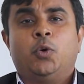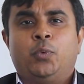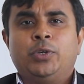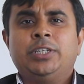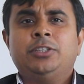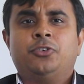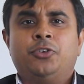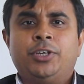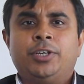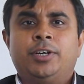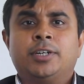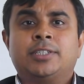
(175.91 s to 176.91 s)
Within 3
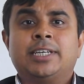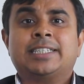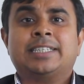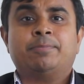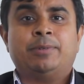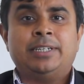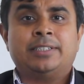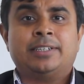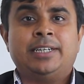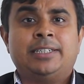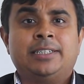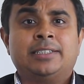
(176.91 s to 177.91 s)
years, the acceptance
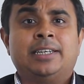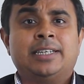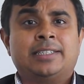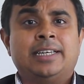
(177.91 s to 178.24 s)
rate is less